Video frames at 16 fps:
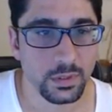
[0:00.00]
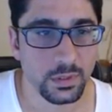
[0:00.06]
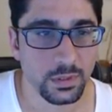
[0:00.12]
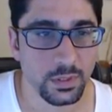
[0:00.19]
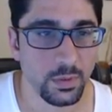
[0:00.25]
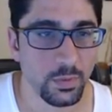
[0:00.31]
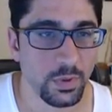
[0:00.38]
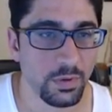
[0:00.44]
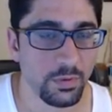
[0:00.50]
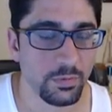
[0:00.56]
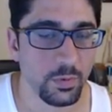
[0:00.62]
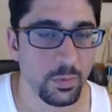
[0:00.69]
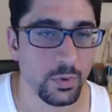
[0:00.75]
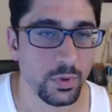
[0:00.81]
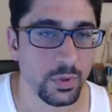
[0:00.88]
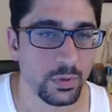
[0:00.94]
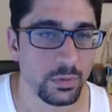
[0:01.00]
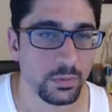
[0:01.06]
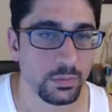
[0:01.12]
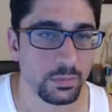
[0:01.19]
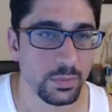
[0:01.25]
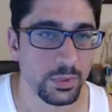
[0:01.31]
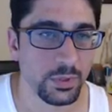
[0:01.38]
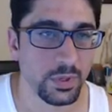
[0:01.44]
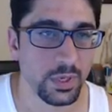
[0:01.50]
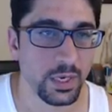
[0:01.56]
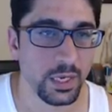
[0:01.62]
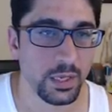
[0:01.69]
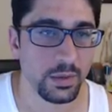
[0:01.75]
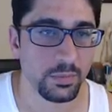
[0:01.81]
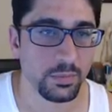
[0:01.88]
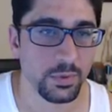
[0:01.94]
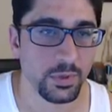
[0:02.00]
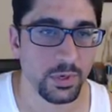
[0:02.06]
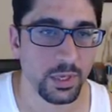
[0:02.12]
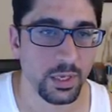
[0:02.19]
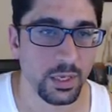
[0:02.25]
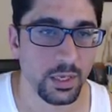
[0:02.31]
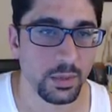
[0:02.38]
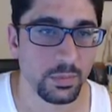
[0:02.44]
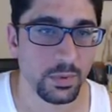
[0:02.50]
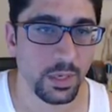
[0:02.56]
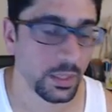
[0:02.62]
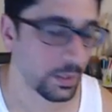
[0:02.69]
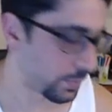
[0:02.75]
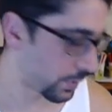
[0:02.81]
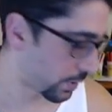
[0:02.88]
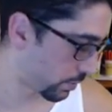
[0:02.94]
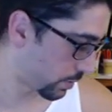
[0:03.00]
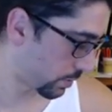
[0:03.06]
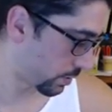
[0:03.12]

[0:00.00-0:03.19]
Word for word: No, we have a few more. They're I'll not high. They're not high. Heavy powered.